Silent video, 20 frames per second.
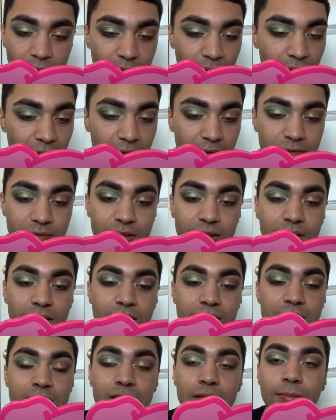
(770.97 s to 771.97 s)
I feel like
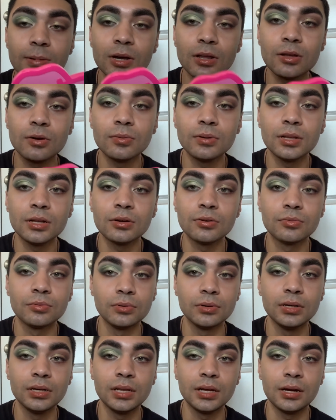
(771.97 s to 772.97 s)
this lip color would look
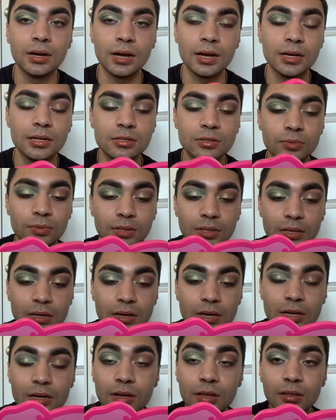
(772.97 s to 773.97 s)
really nice with
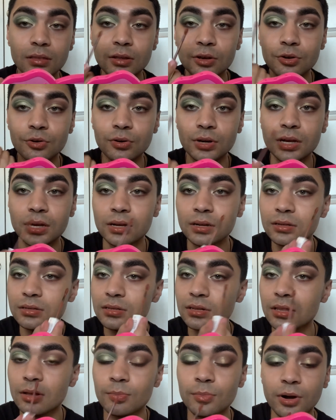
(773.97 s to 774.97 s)
the greens
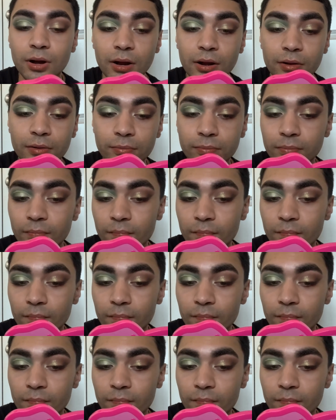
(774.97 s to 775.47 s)
and the brown.